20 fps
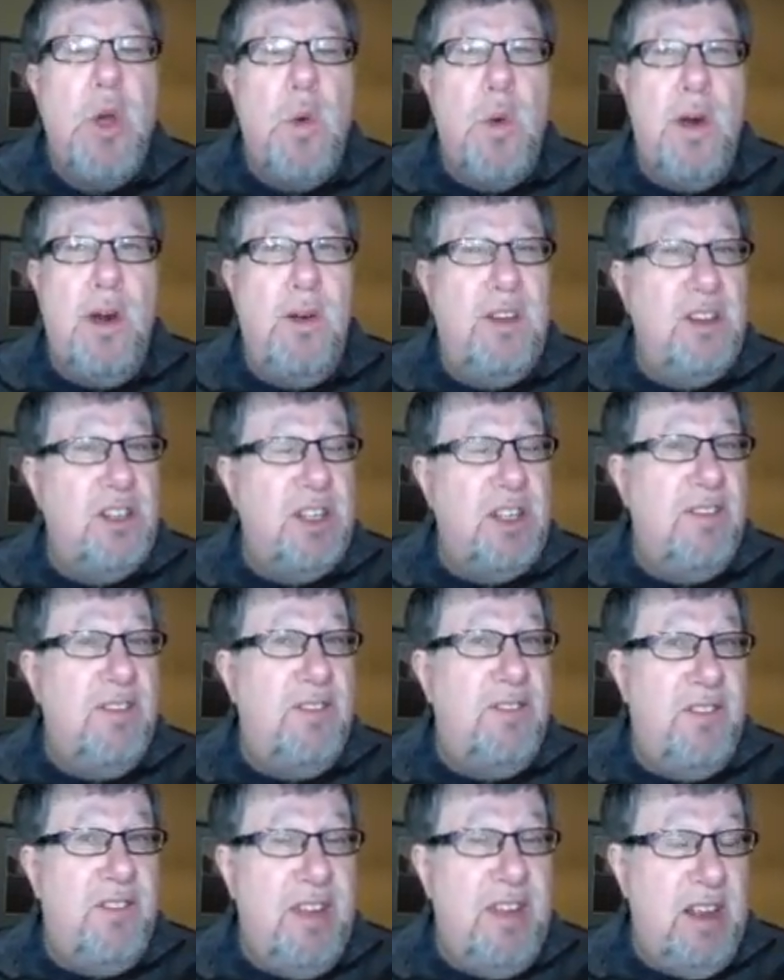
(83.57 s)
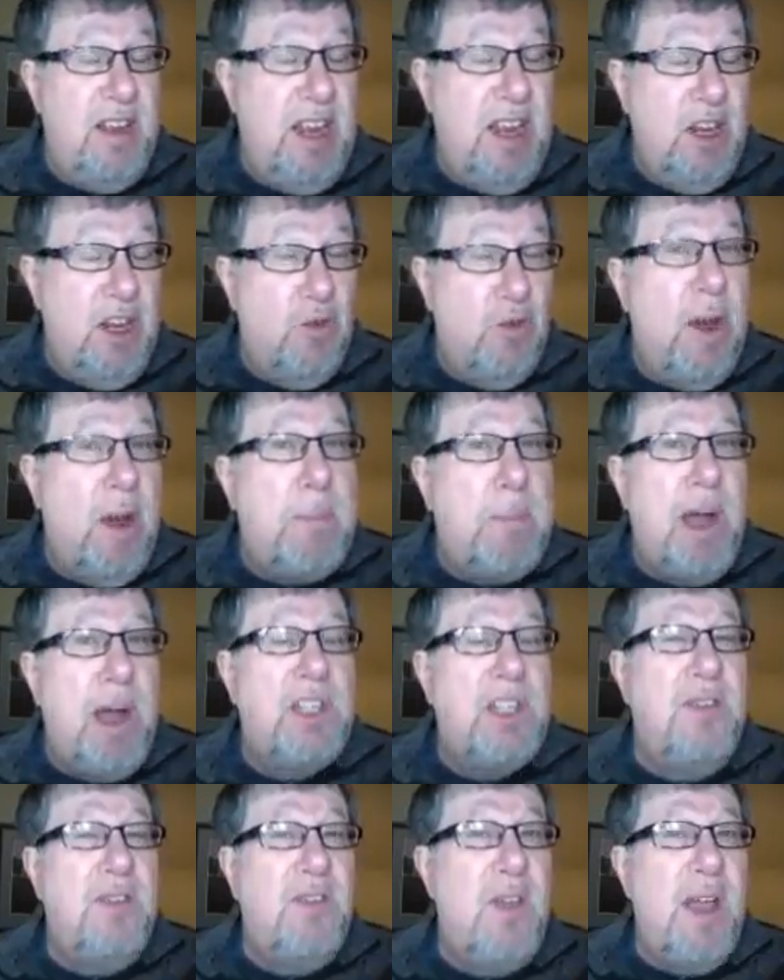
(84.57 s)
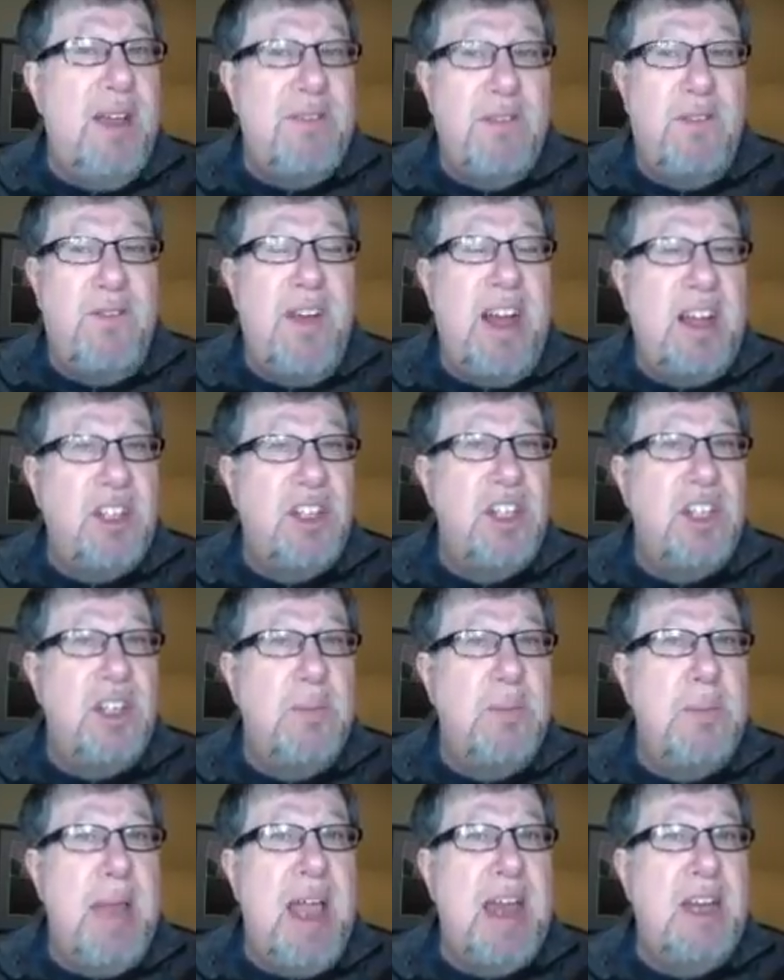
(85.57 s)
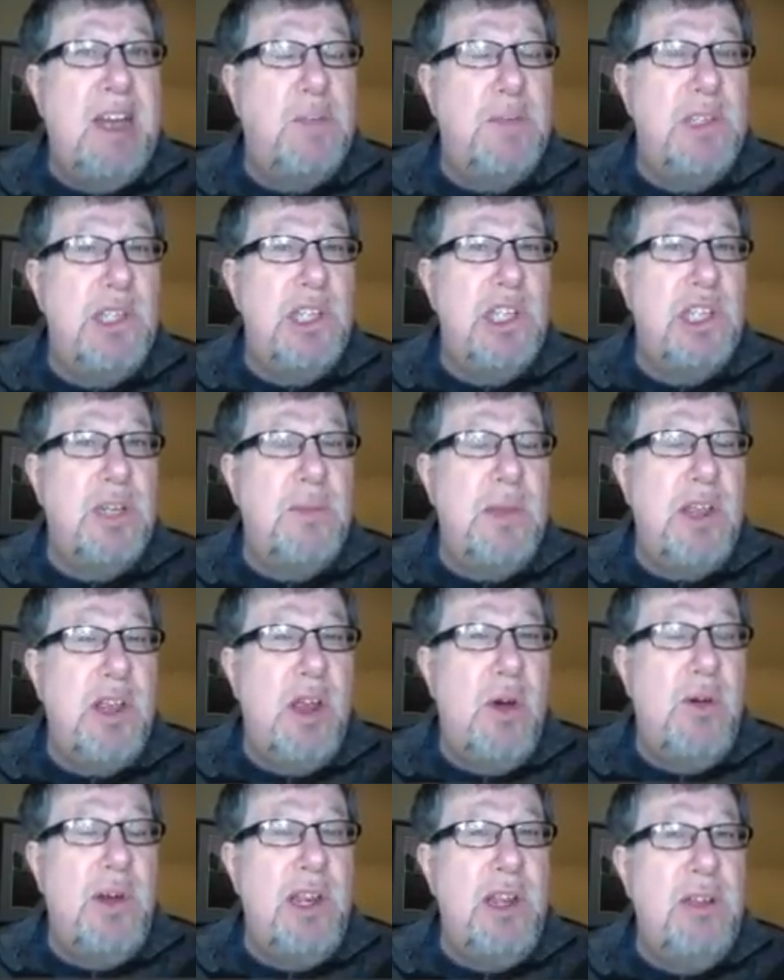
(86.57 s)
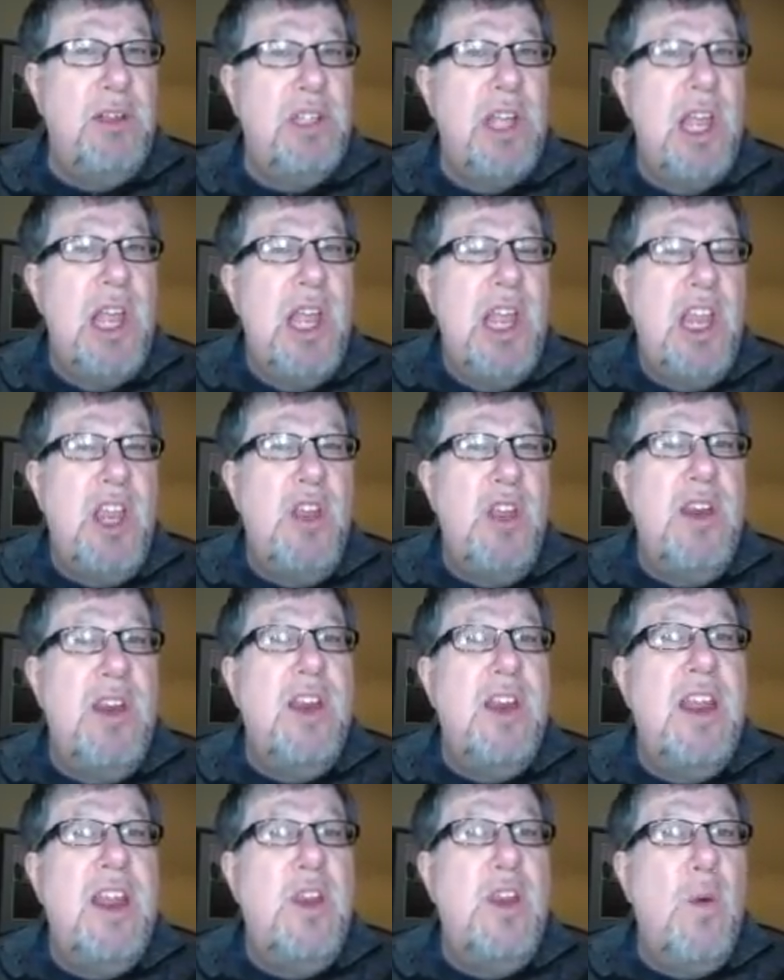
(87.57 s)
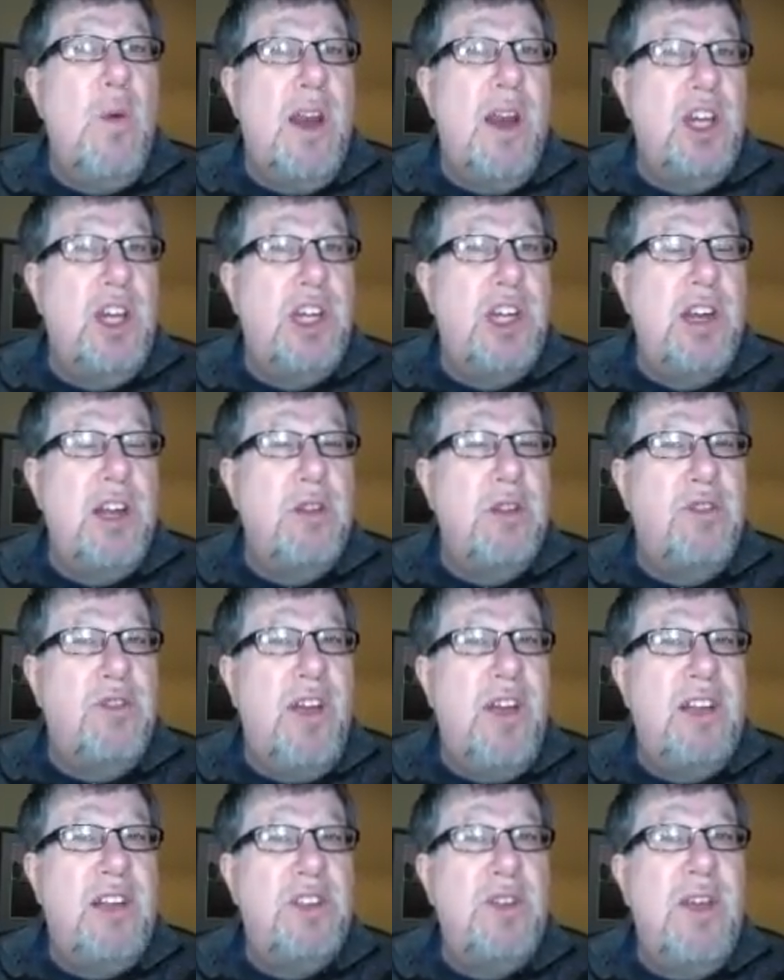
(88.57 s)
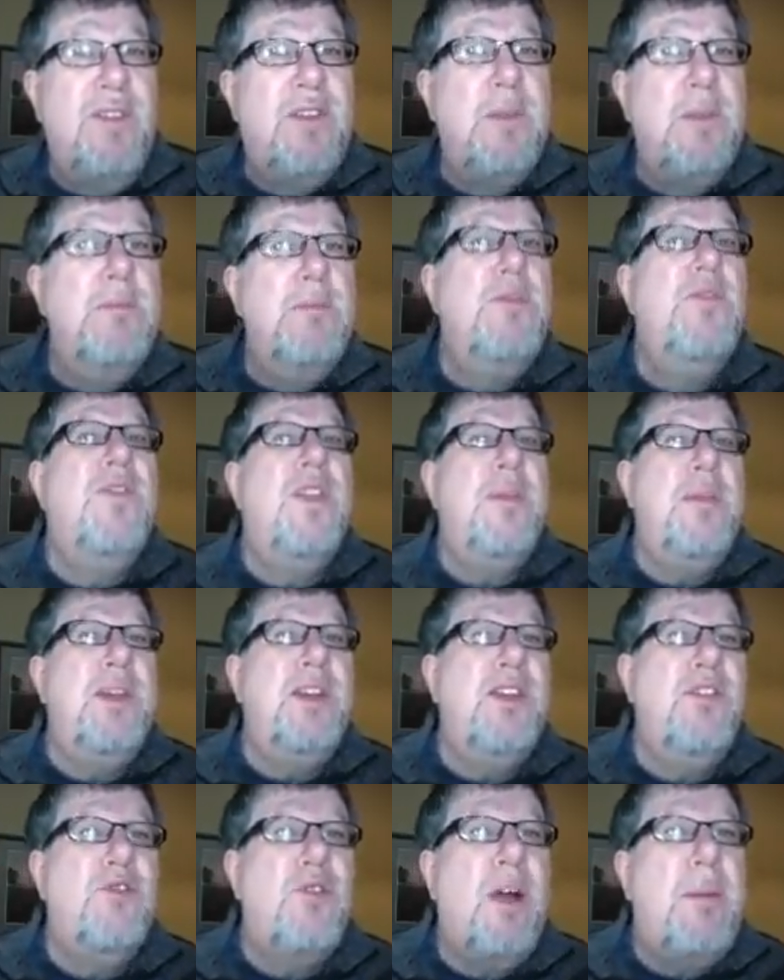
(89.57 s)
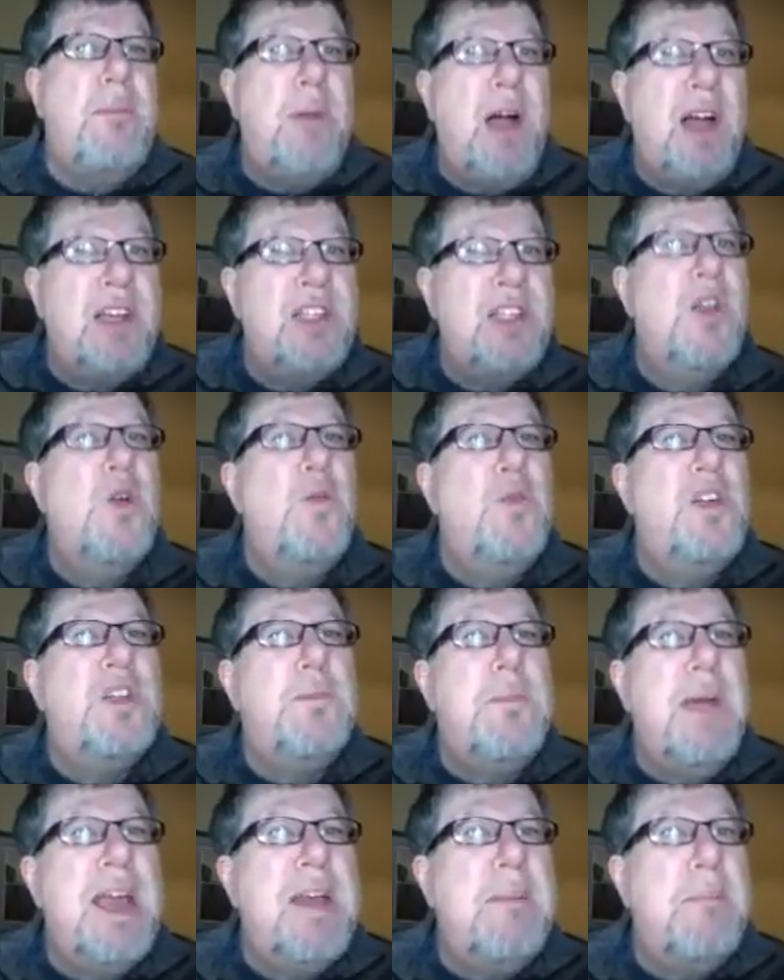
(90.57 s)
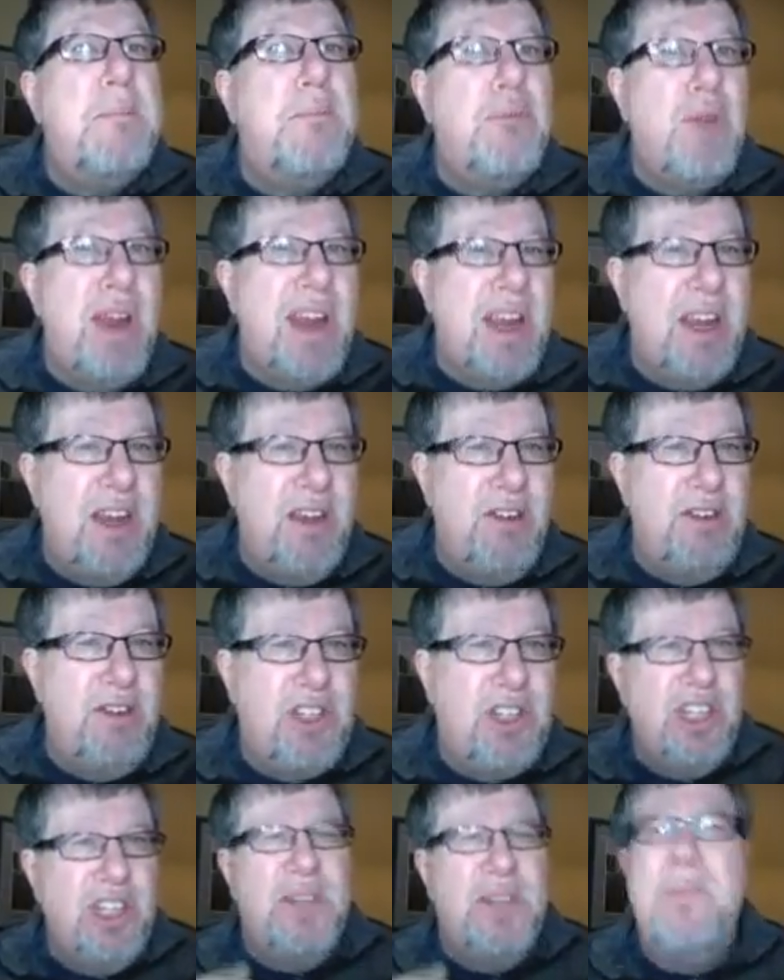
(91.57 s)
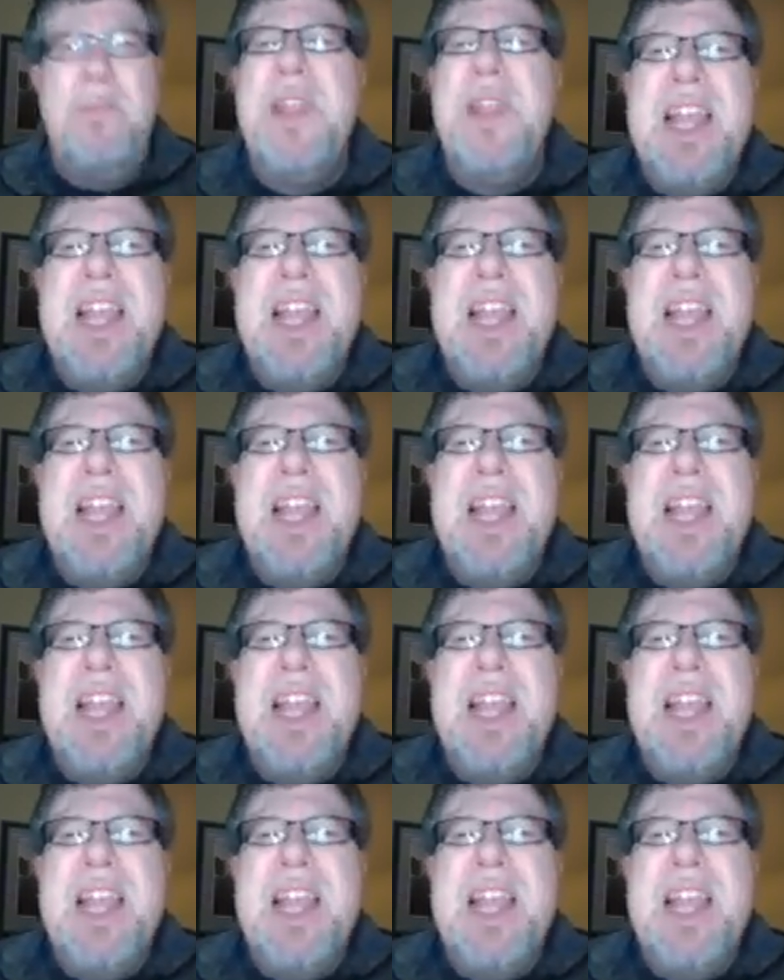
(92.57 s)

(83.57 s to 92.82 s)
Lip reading: Whereas if in Dropbox, if you have a file system management system that you already use, and you want to share those files, you have to move them into Dropbox, which might break your system.